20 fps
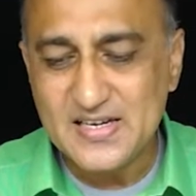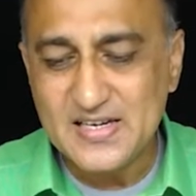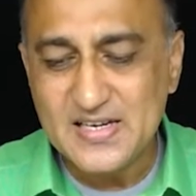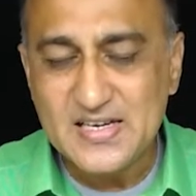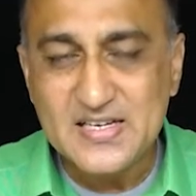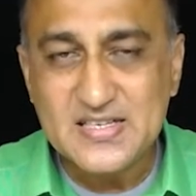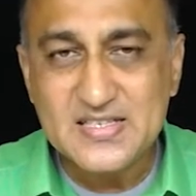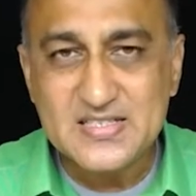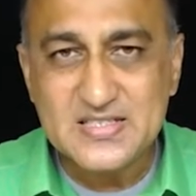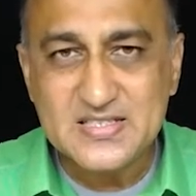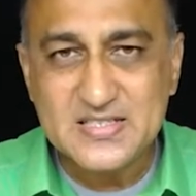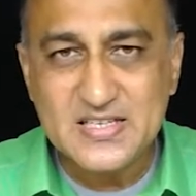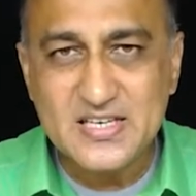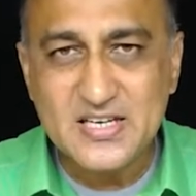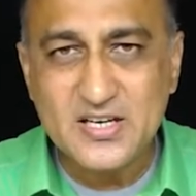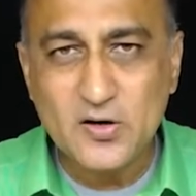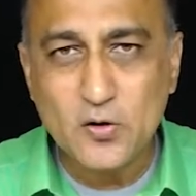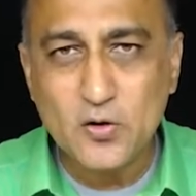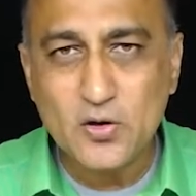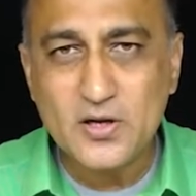c
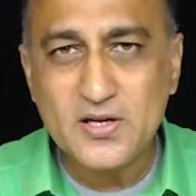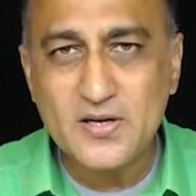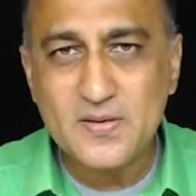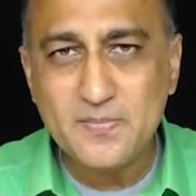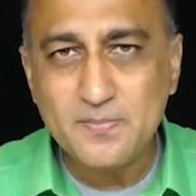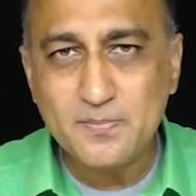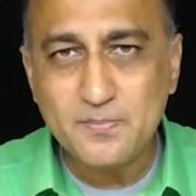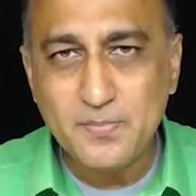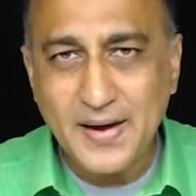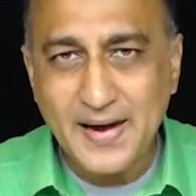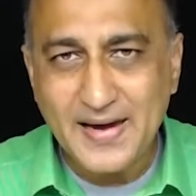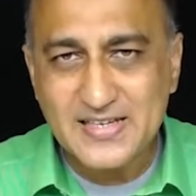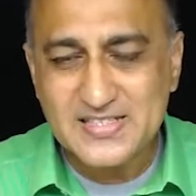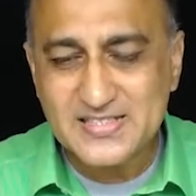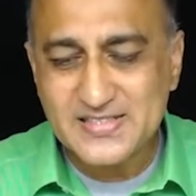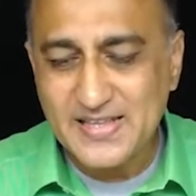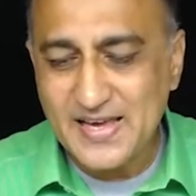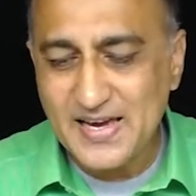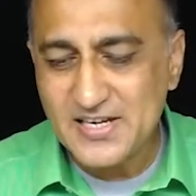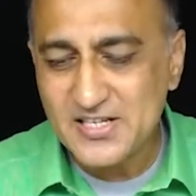colon
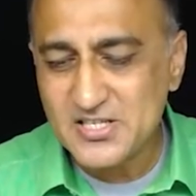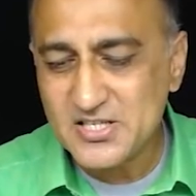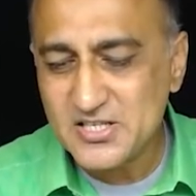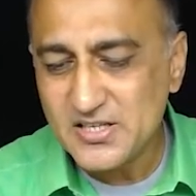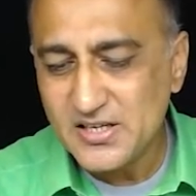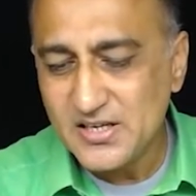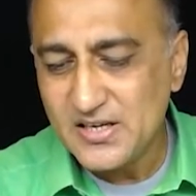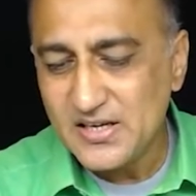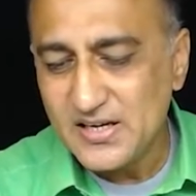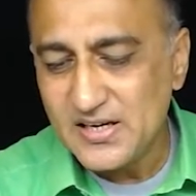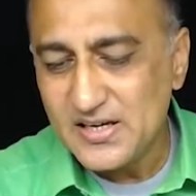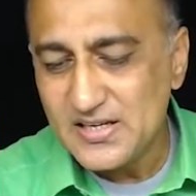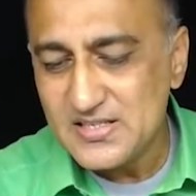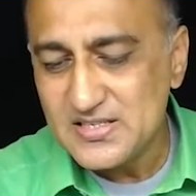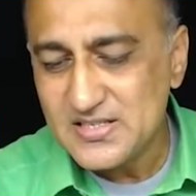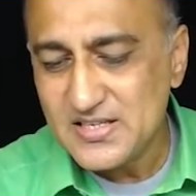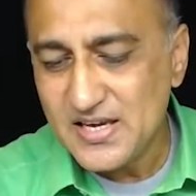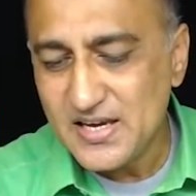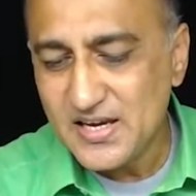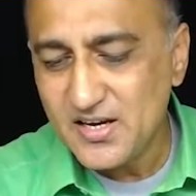backslash
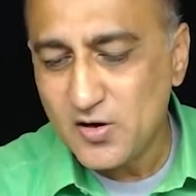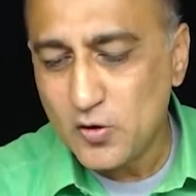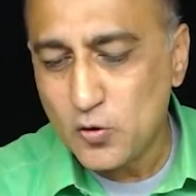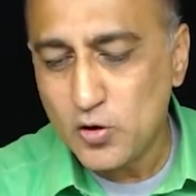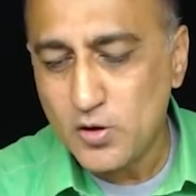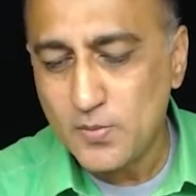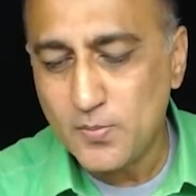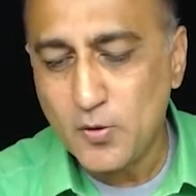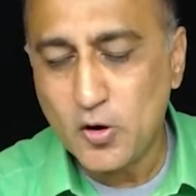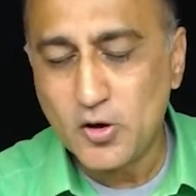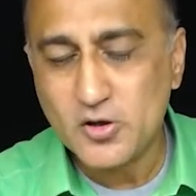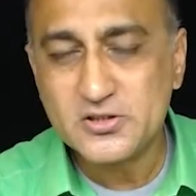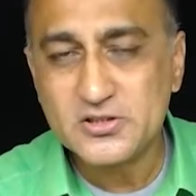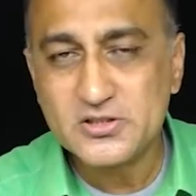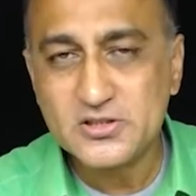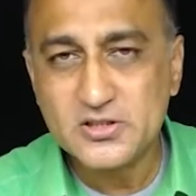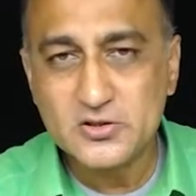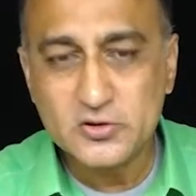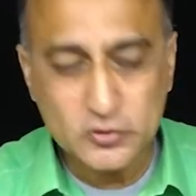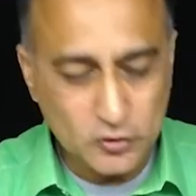say code blocks
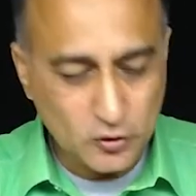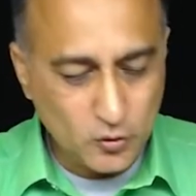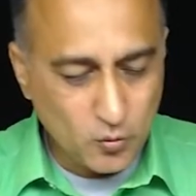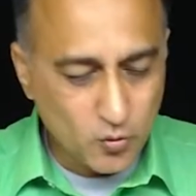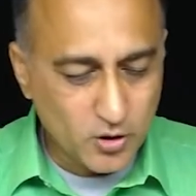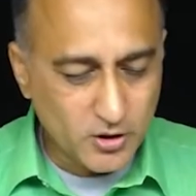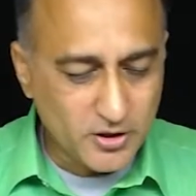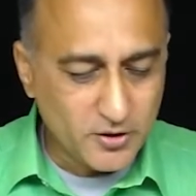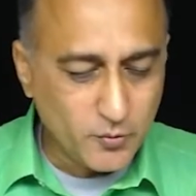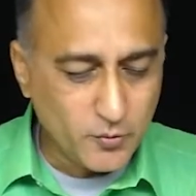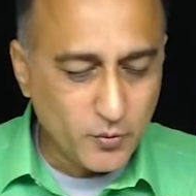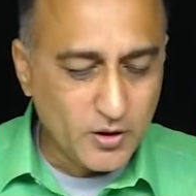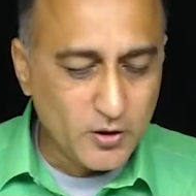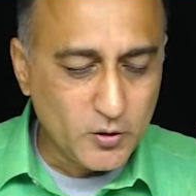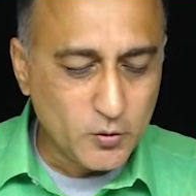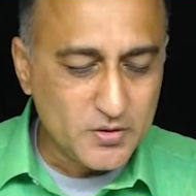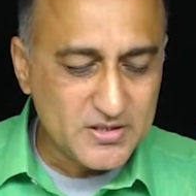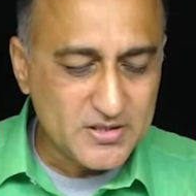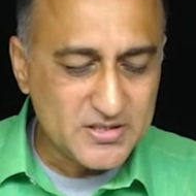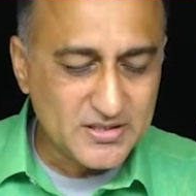so what it will
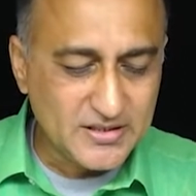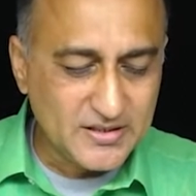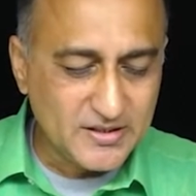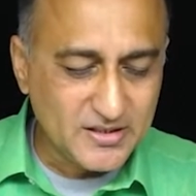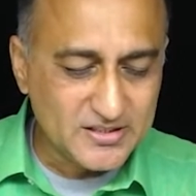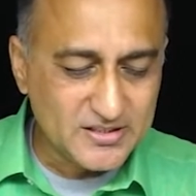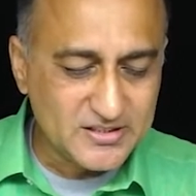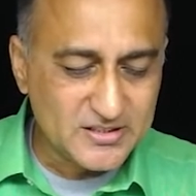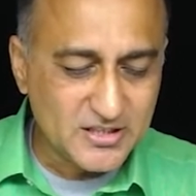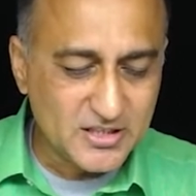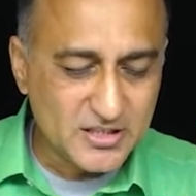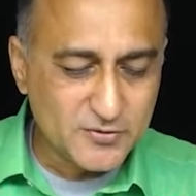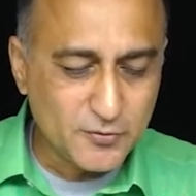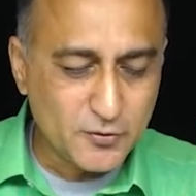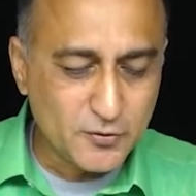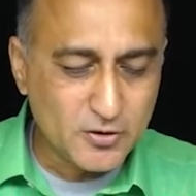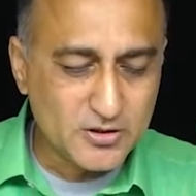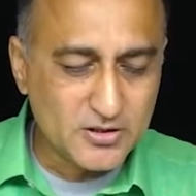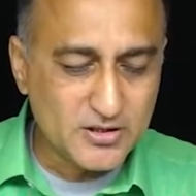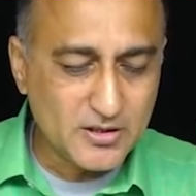do is it will search
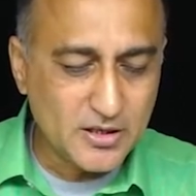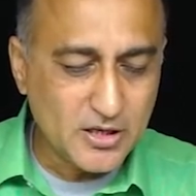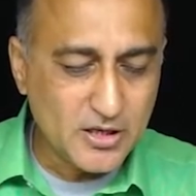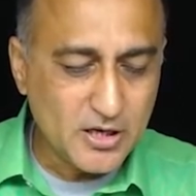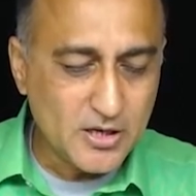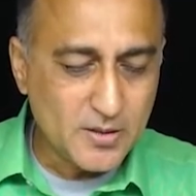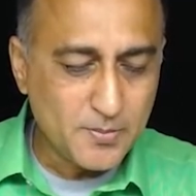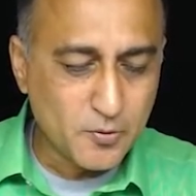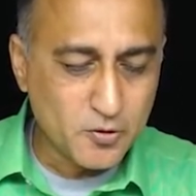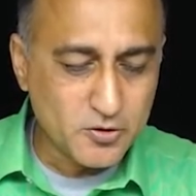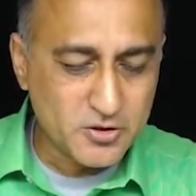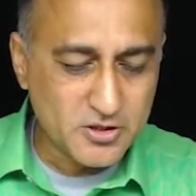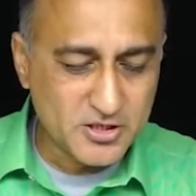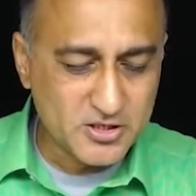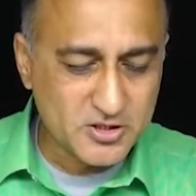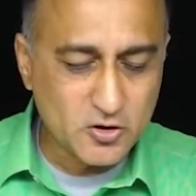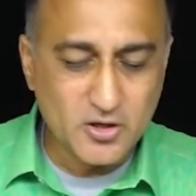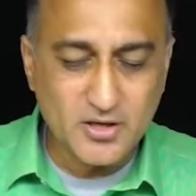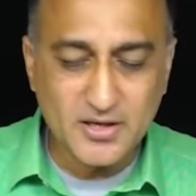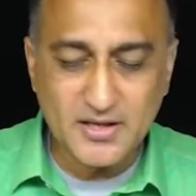for the
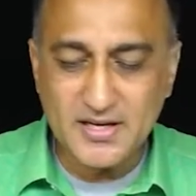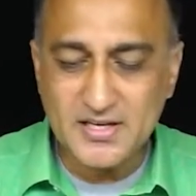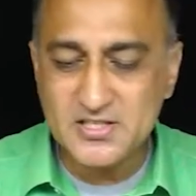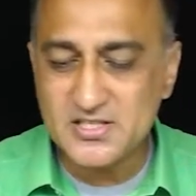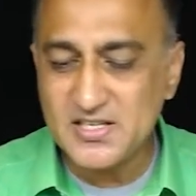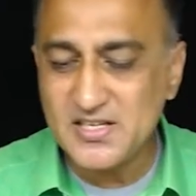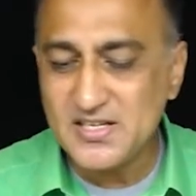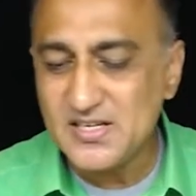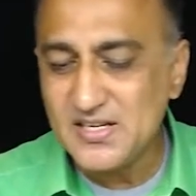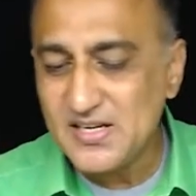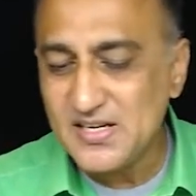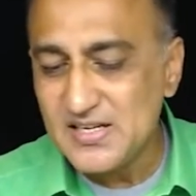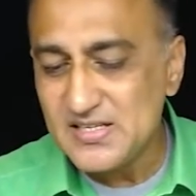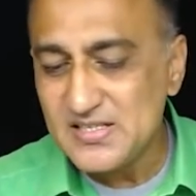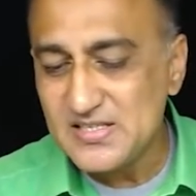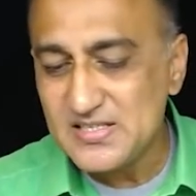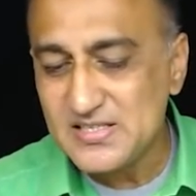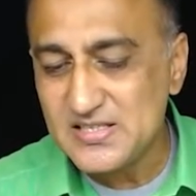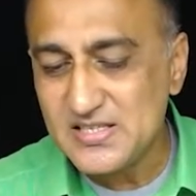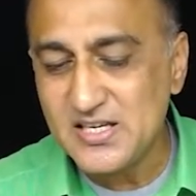projects.h in
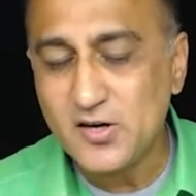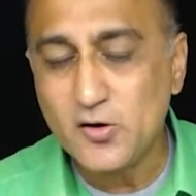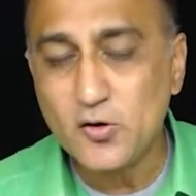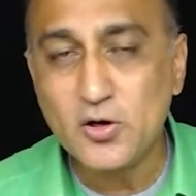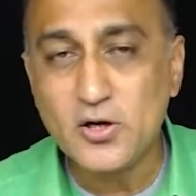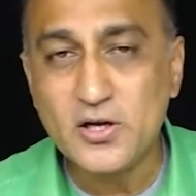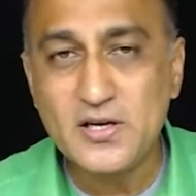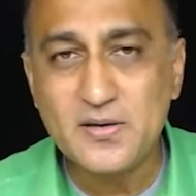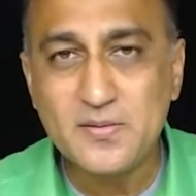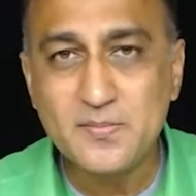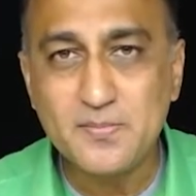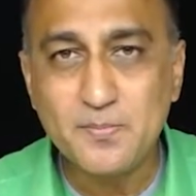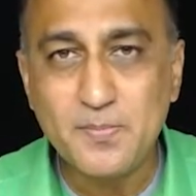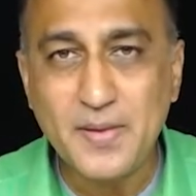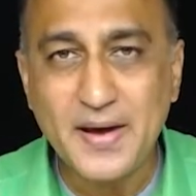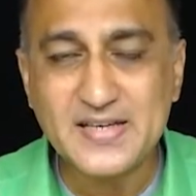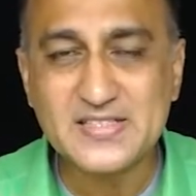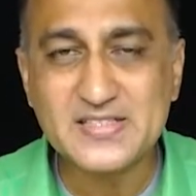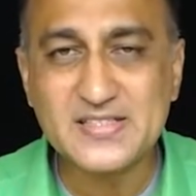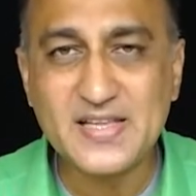c colon
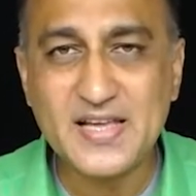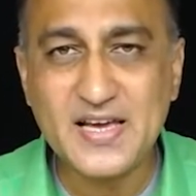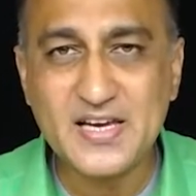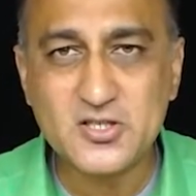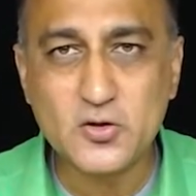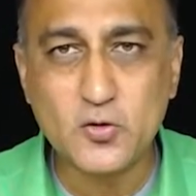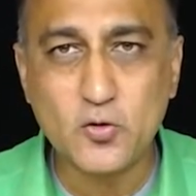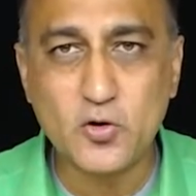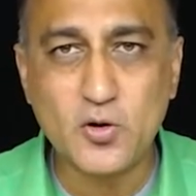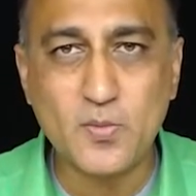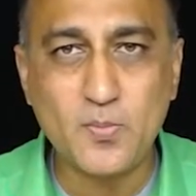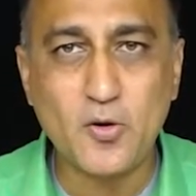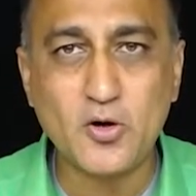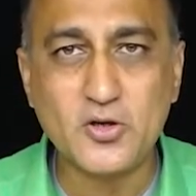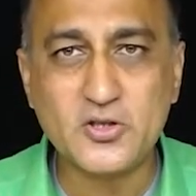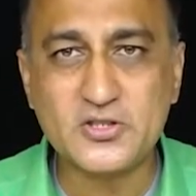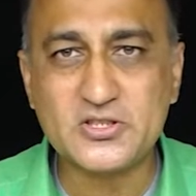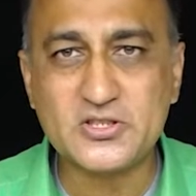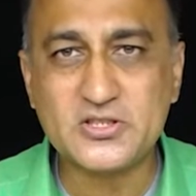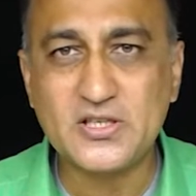backslash code
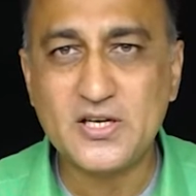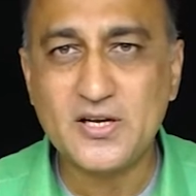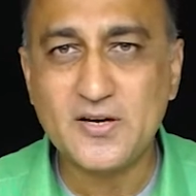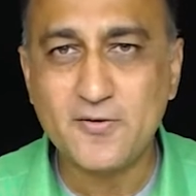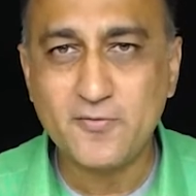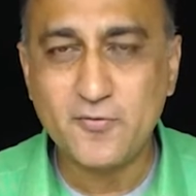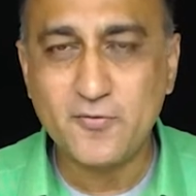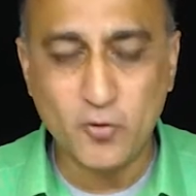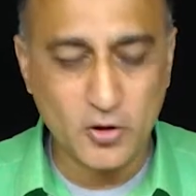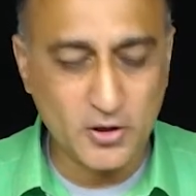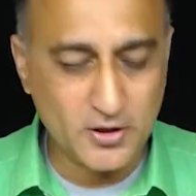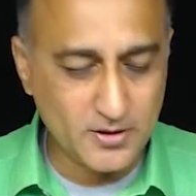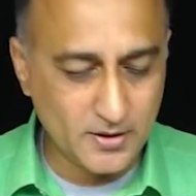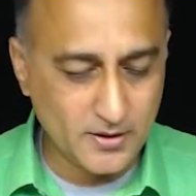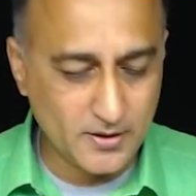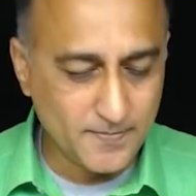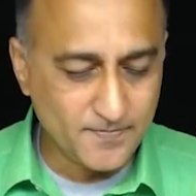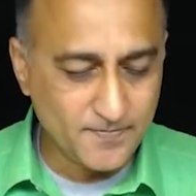blocks folder